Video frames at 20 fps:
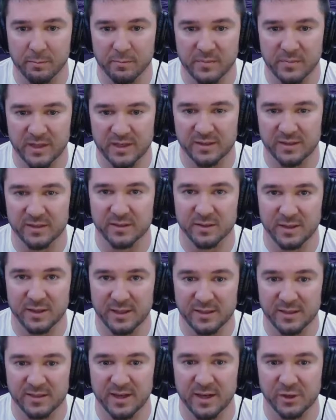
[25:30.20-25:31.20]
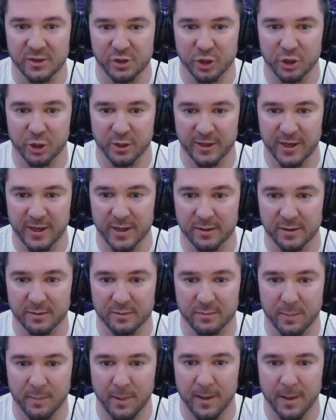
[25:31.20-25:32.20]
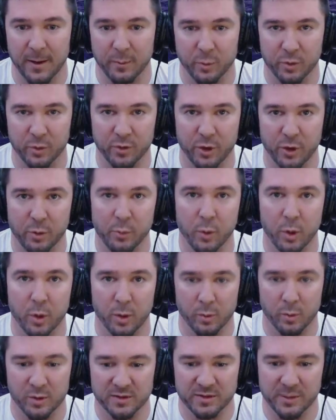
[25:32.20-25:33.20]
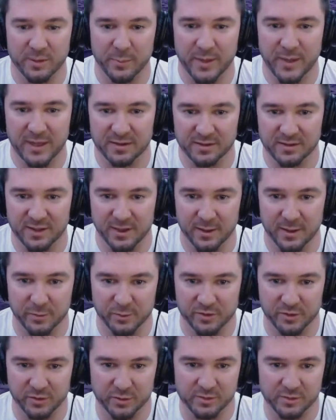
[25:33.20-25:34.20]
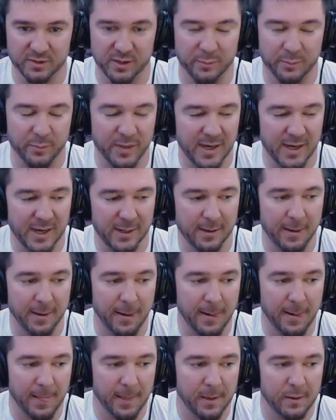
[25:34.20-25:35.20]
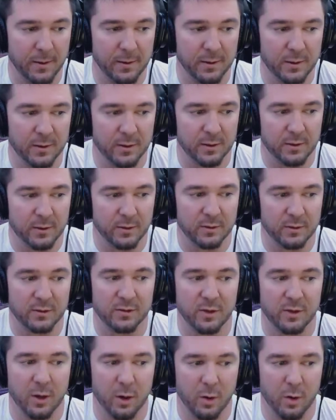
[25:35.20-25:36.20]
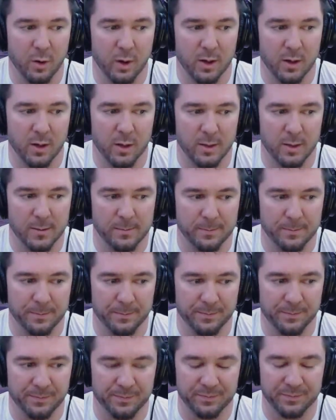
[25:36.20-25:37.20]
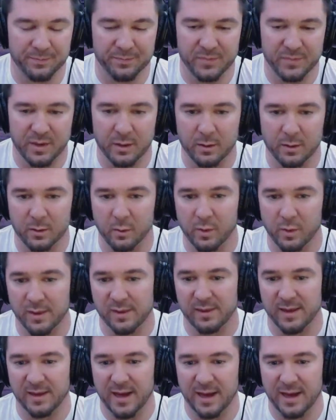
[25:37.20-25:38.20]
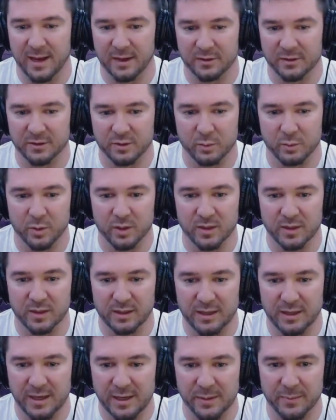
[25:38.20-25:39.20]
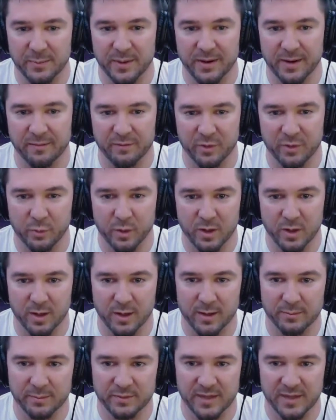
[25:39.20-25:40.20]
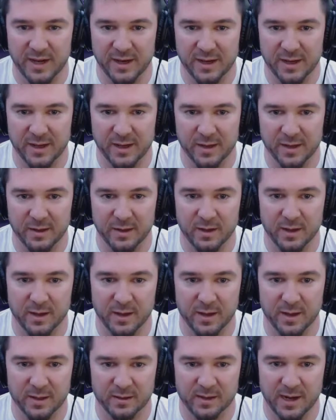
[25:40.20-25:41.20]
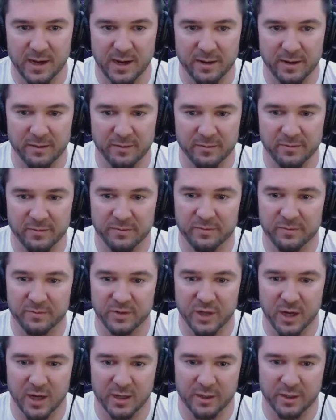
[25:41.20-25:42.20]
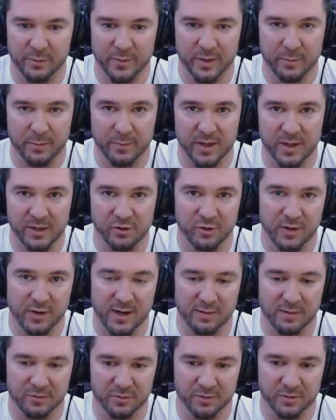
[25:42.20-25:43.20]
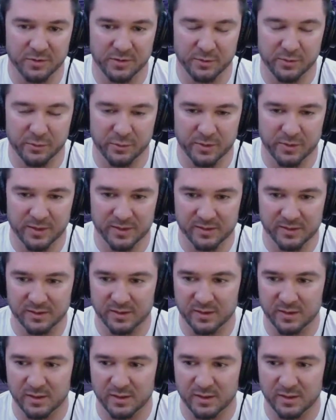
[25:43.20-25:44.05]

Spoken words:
he's not sure yet. We'll know more once the PET scan results come back. So with that, I just wanted to keep everyone updated and kind of document my travels through this